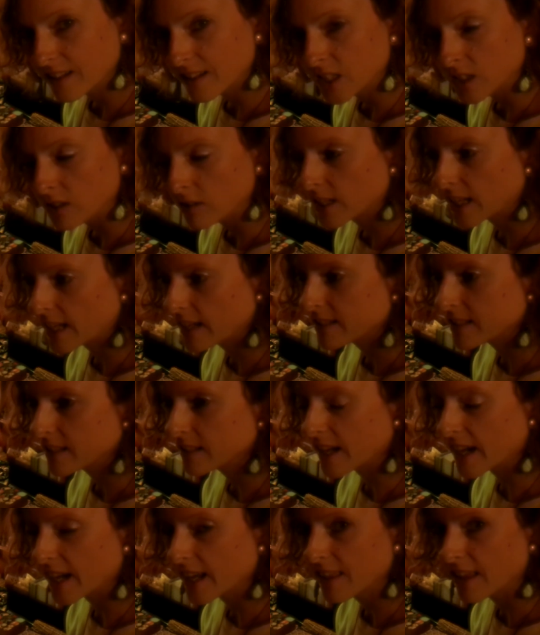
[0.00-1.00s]
You can't
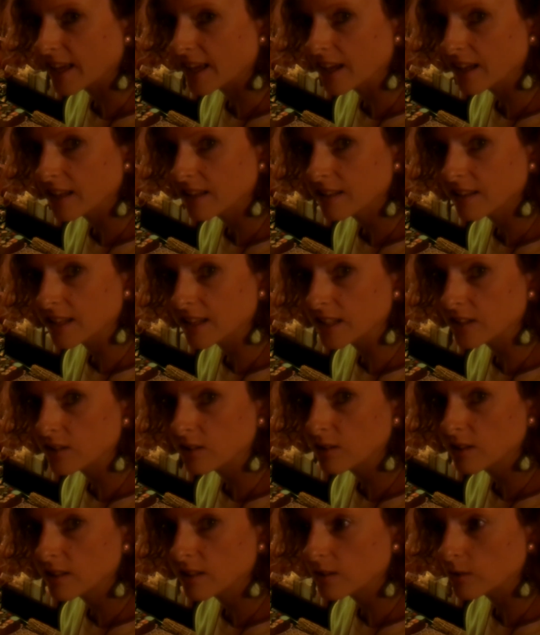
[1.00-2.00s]
deny that. Like,
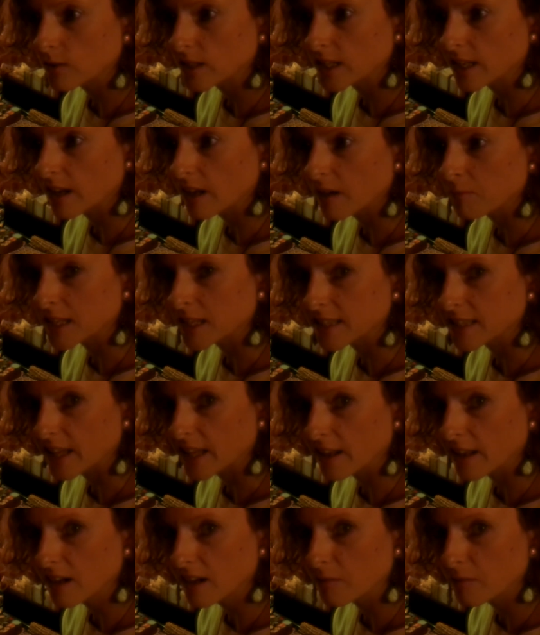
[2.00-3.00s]
you cannot make that
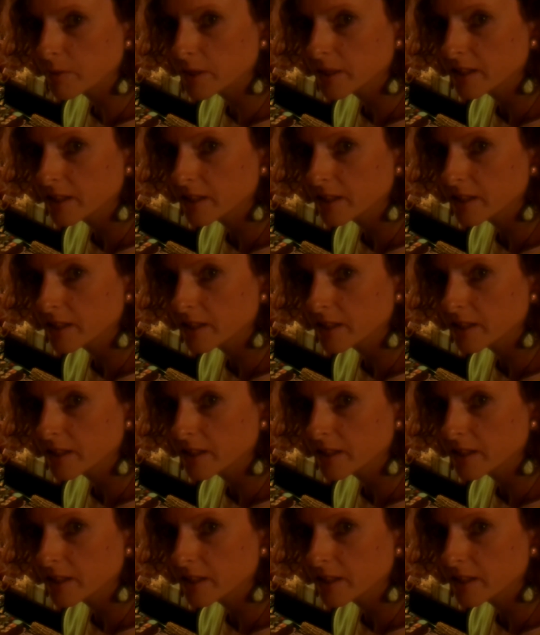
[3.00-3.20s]
up.